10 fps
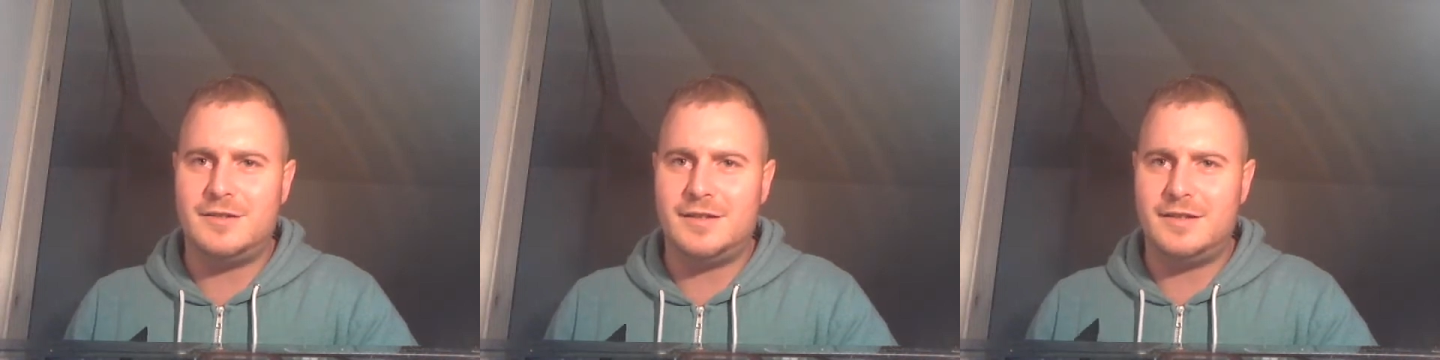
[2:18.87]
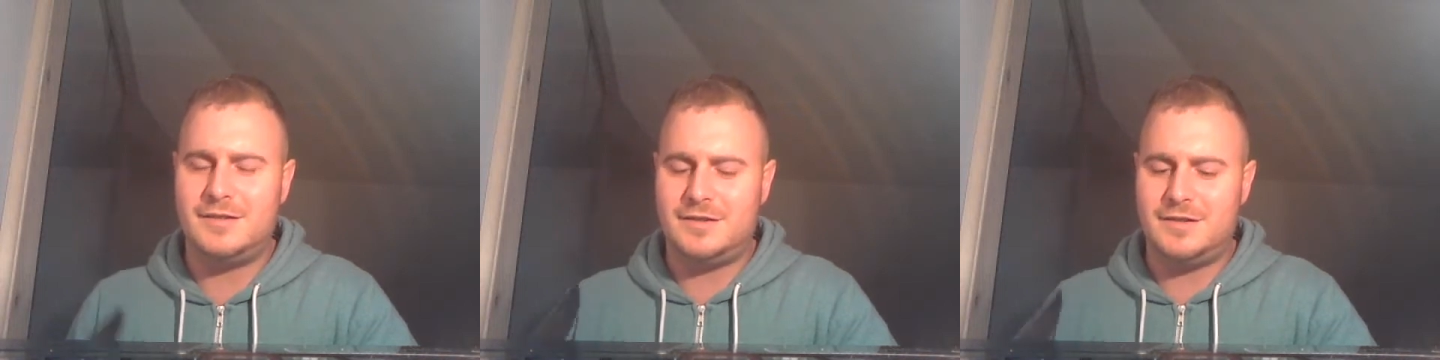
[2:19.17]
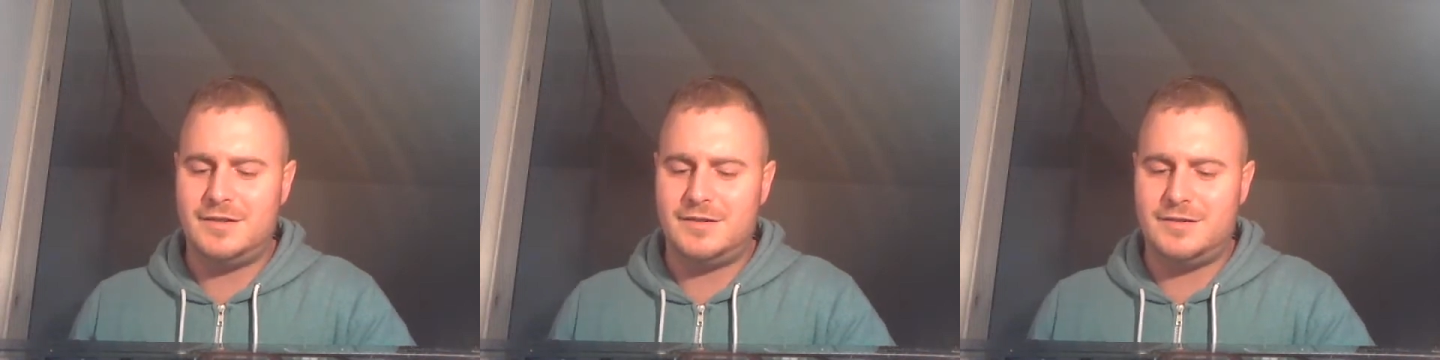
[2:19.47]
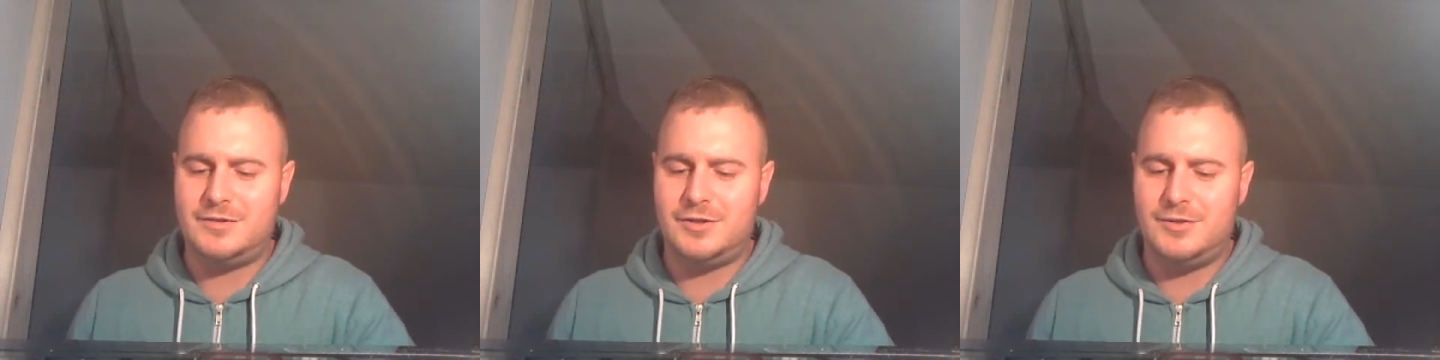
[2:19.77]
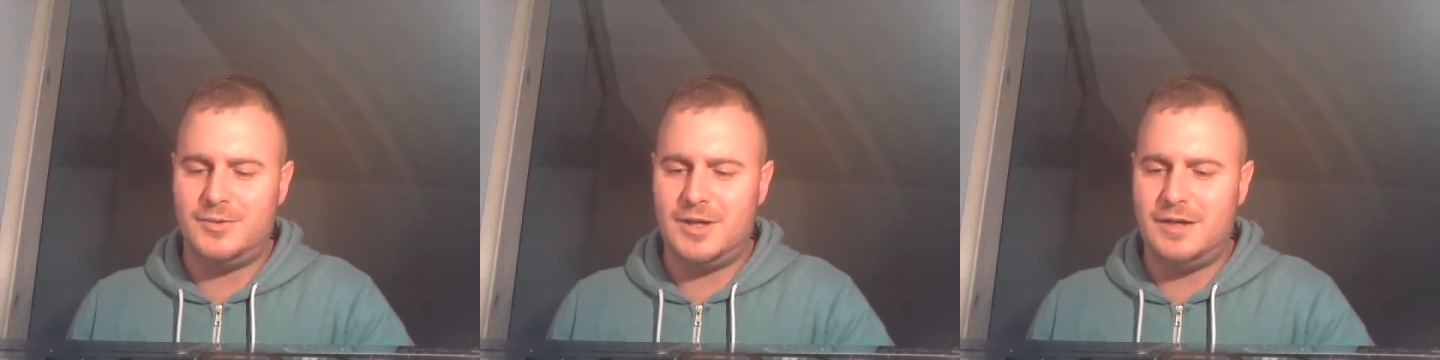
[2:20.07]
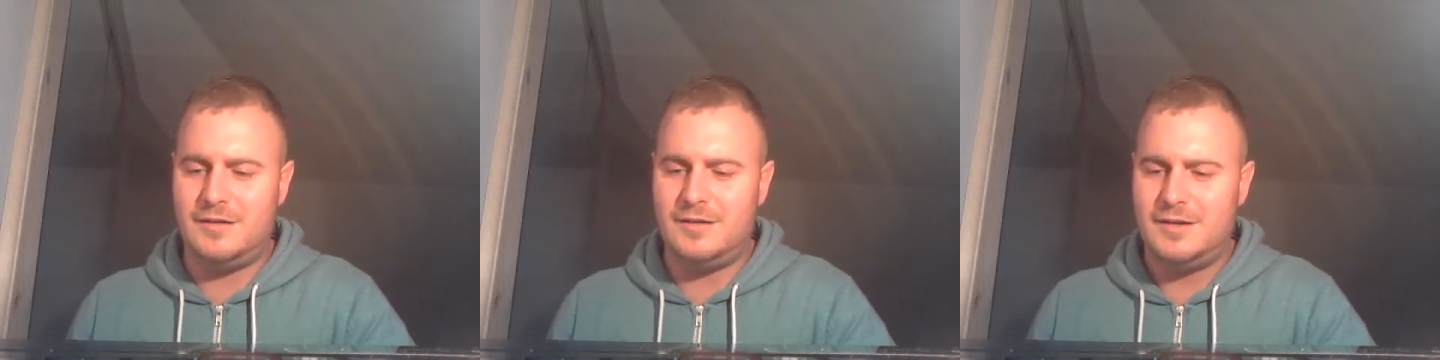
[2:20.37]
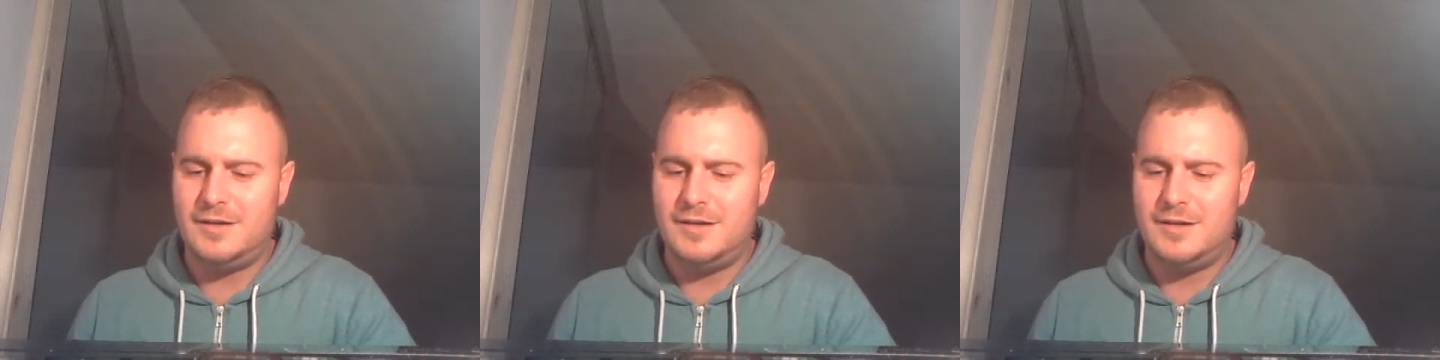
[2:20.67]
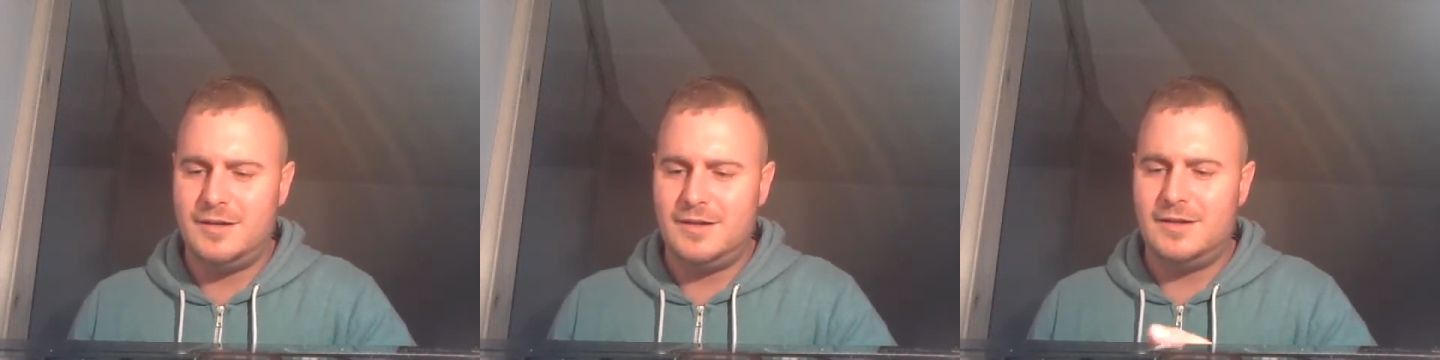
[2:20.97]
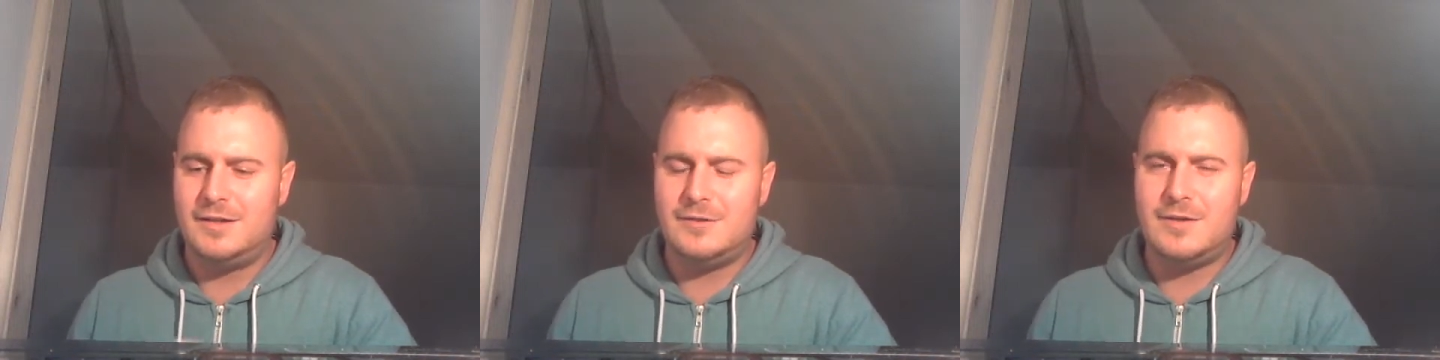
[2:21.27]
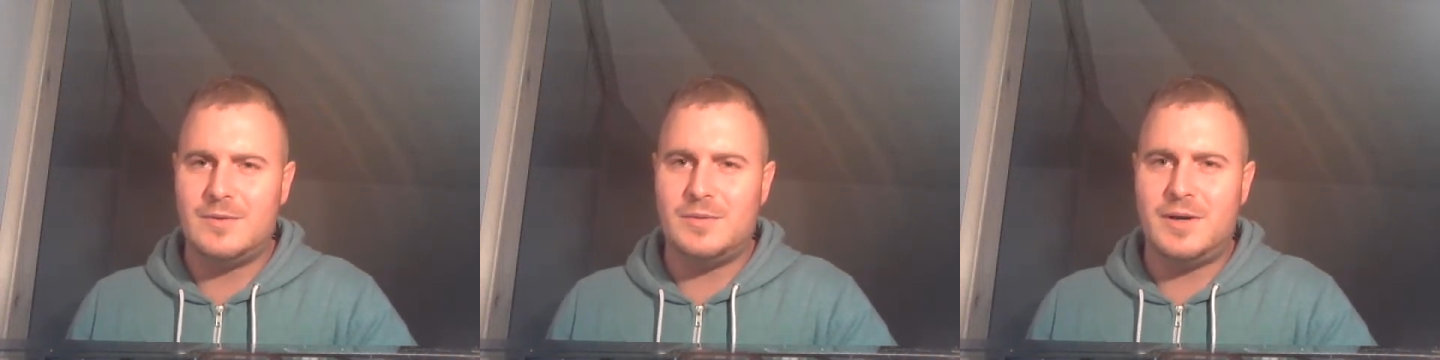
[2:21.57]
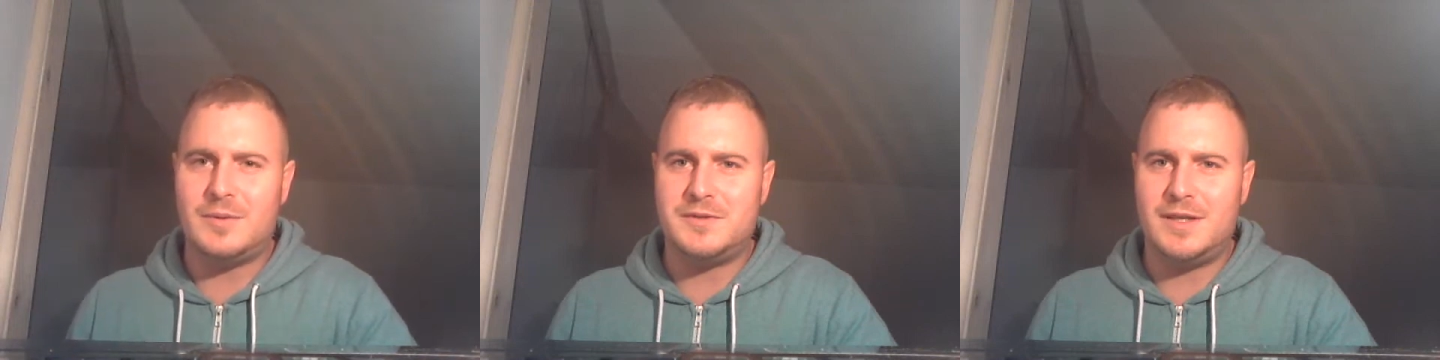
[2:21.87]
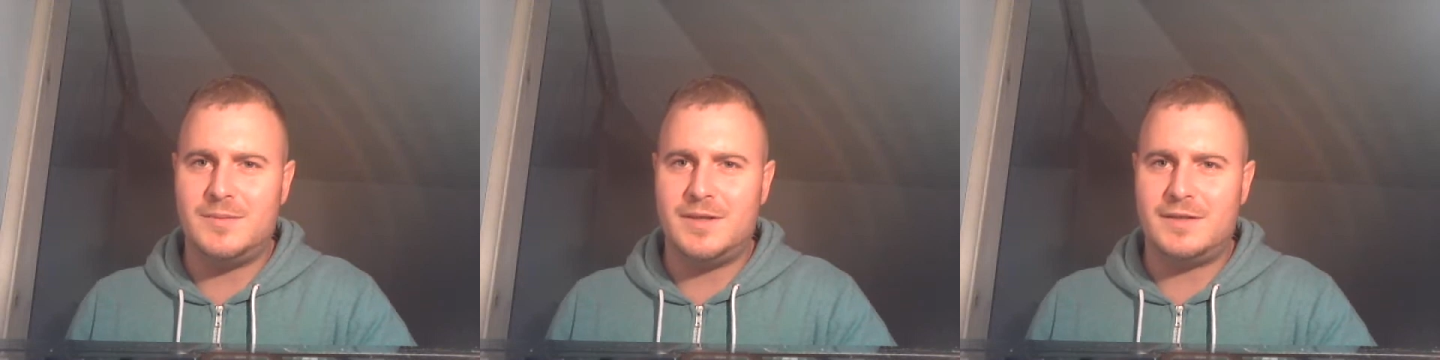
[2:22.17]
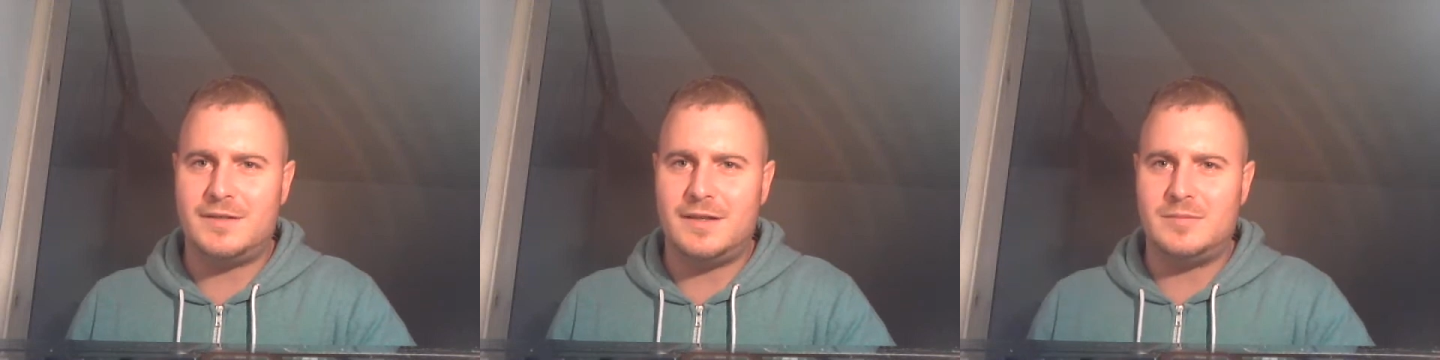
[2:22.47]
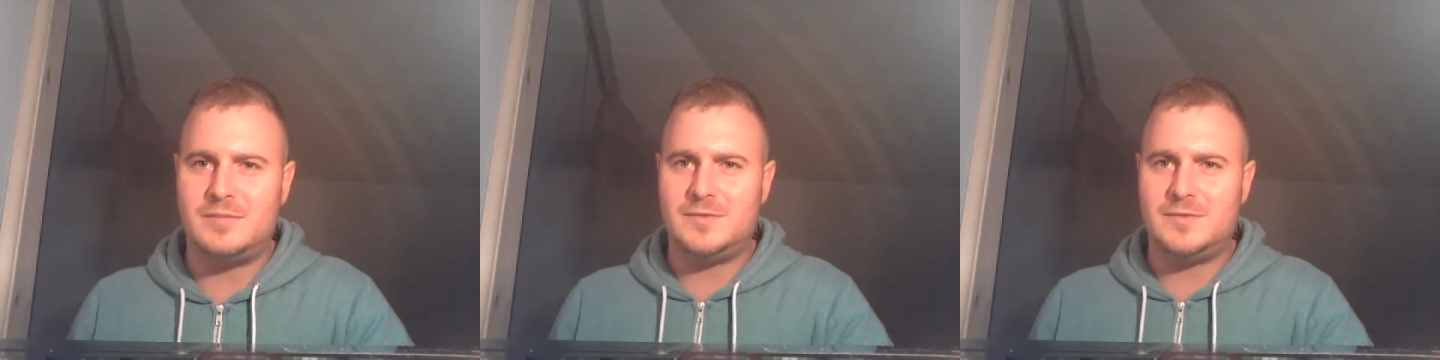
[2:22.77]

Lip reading: and she's due in around about 10 weeks time.